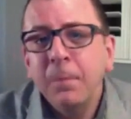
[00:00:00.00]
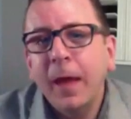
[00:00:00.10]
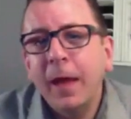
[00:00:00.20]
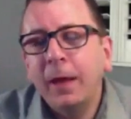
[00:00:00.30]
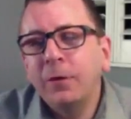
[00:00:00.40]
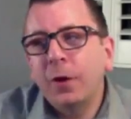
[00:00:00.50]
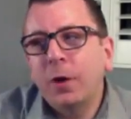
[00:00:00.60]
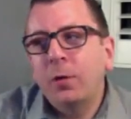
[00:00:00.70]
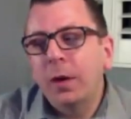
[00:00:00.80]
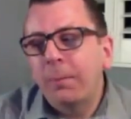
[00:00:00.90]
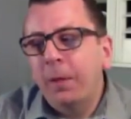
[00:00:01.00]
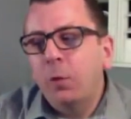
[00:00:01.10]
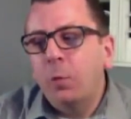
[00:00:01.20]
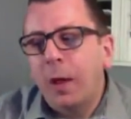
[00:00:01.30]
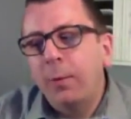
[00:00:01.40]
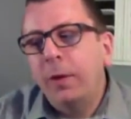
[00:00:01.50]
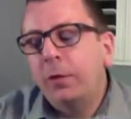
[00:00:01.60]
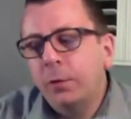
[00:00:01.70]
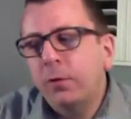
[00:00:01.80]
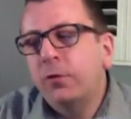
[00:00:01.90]
And so, I mean, the way we
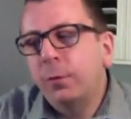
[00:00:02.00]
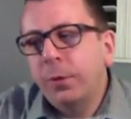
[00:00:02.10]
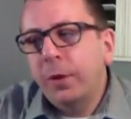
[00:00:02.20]
do consume